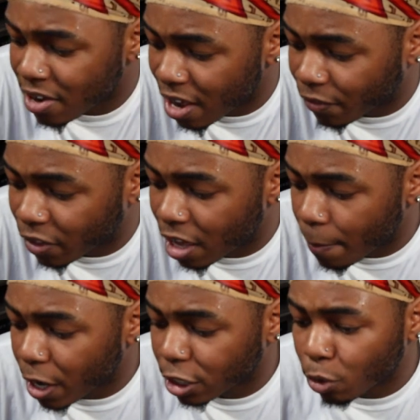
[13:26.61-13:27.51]
nothing
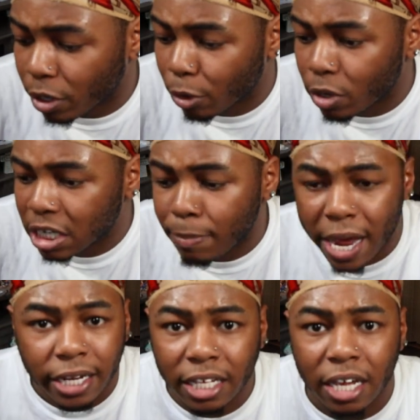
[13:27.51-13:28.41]
compared to what it was
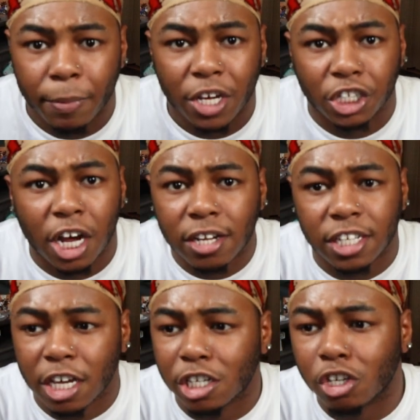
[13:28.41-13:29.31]
back then, because y'all
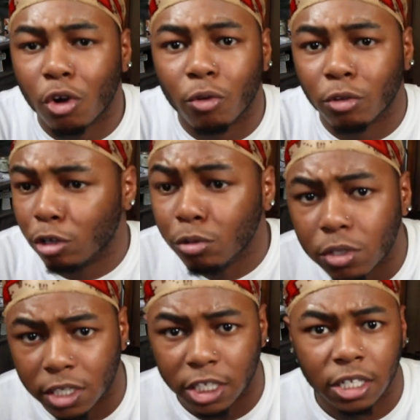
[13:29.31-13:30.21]
say it so
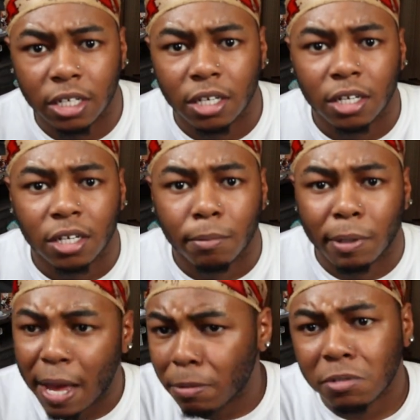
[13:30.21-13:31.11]
loosely.
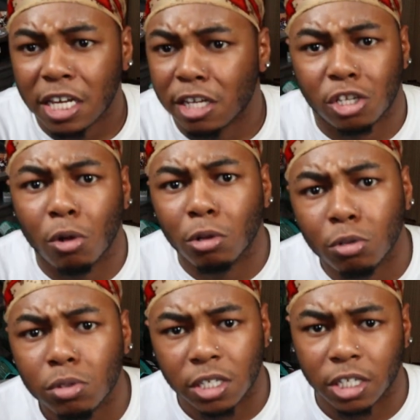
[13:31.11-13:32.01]
Black people say it so
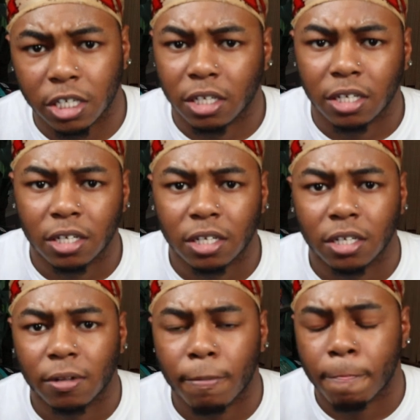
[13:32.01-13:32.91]
loosely.
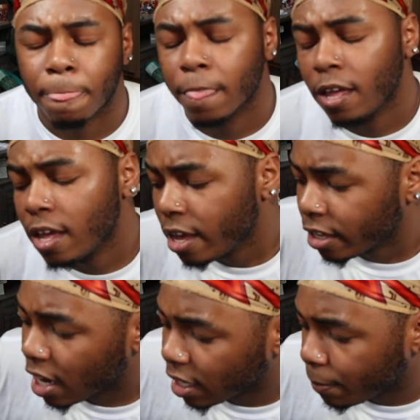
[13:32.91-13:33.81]

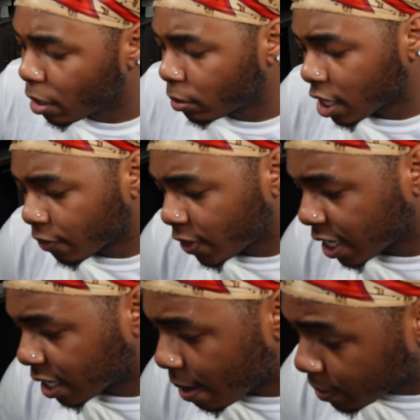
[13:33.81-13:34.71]
Y'all let me know what y'all
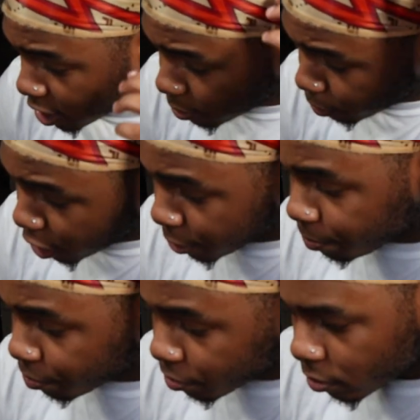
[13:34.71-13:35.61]
think in the comment section below.